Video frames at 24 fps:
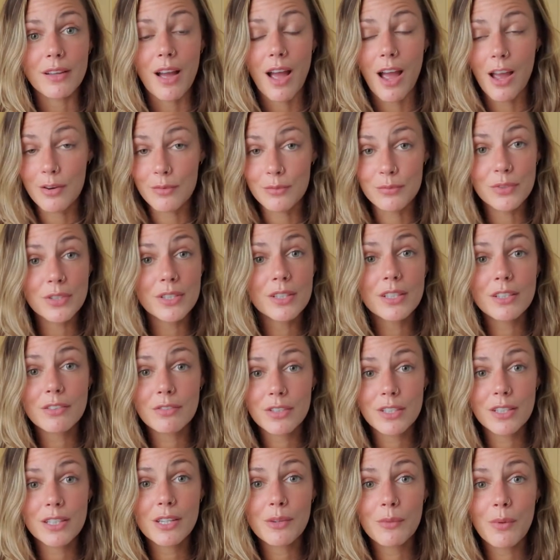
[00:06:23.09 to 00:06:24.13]
I really,
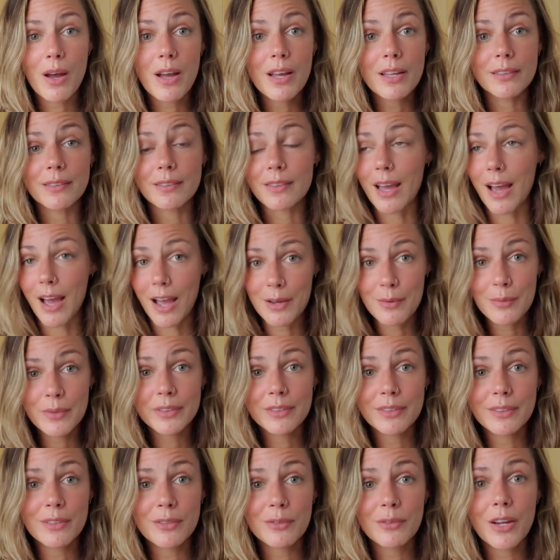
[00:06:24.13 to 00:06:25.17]
really was. I
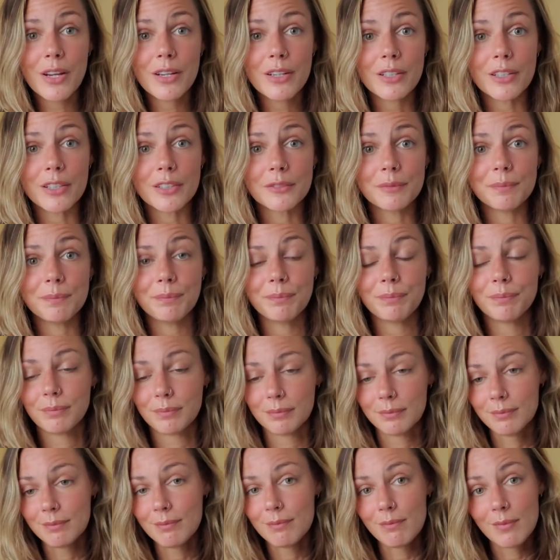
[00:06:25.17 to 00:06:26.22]
was the runner.
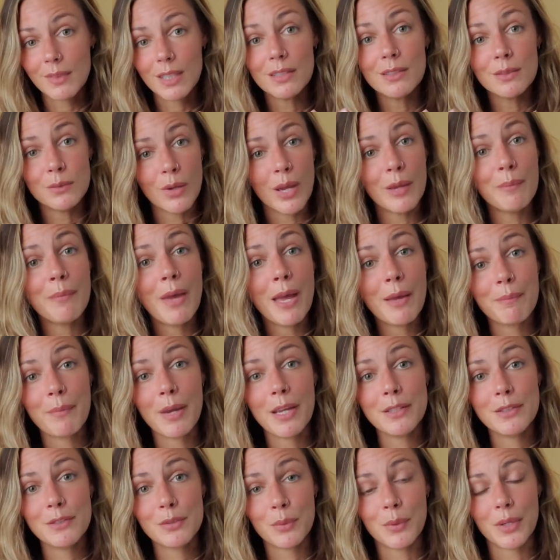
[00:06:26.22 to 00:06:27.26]
So I met
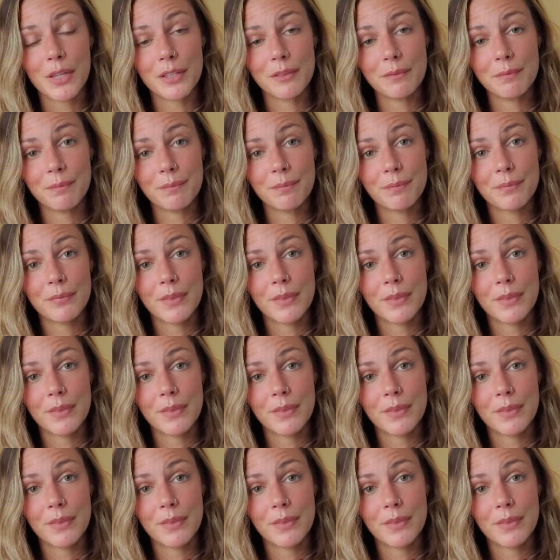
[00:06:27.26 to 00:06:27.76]
my twin.